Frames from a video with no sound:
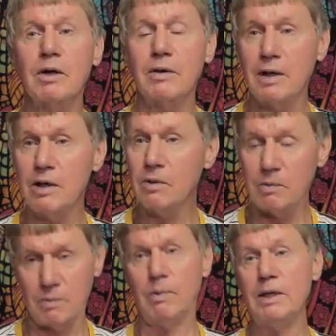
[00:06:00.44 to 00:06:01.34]
And then
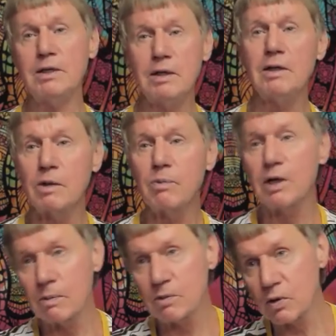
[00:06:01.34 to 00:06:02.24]
basically that
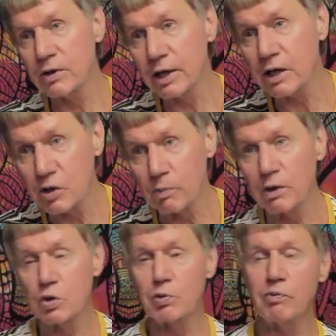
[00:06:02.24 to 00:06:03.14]
becomes contractual
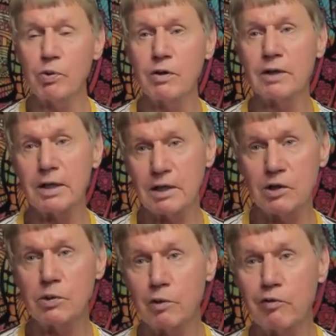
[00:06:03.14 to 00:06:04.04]
because we've put that
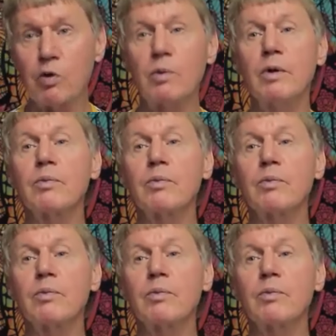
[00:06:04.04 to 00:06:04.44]
into a form.